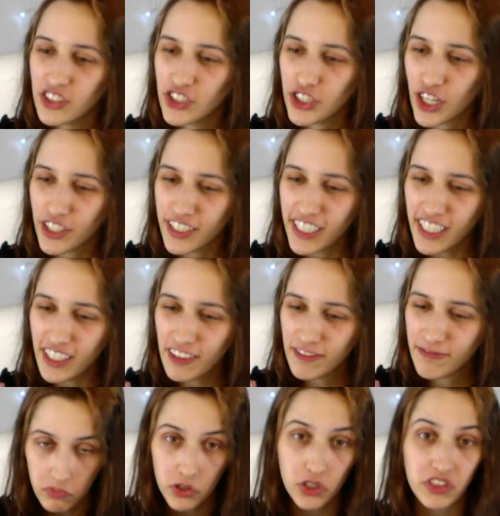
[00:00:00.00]
chunky.
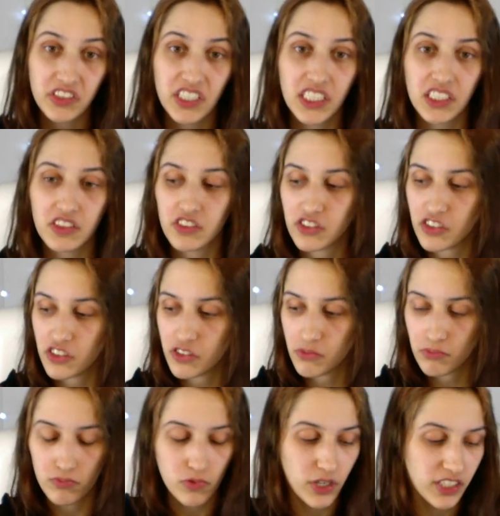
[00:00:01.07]
Looks like it's just
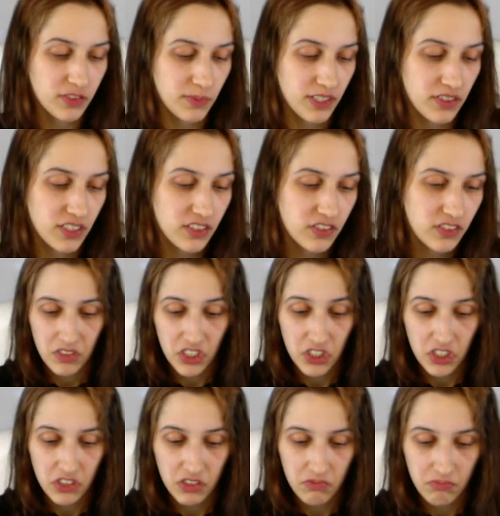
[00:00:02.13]
raspberries. They
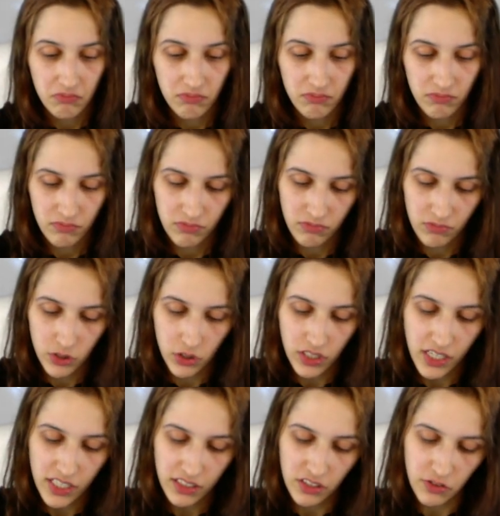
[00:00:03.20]
just look
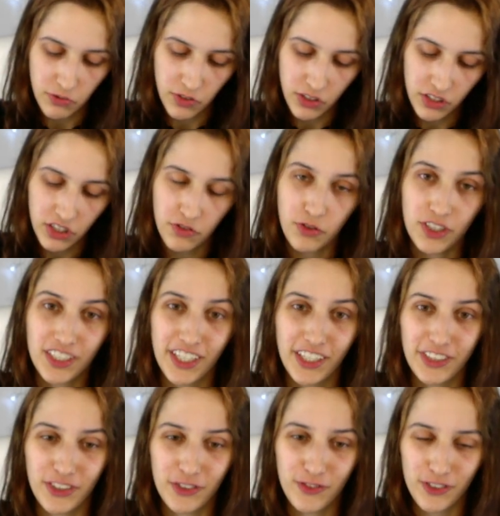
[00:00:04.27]
like they're very different
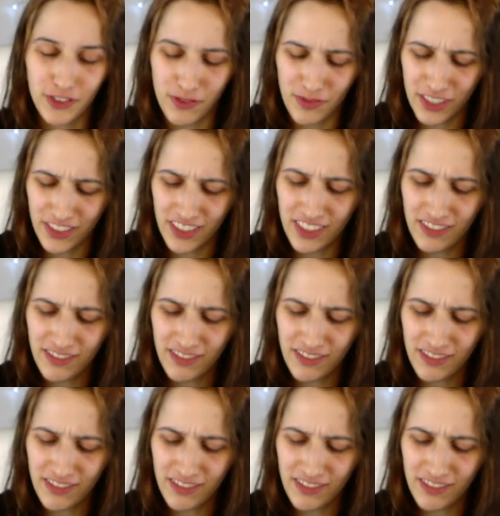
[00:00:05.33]
colors for some reason.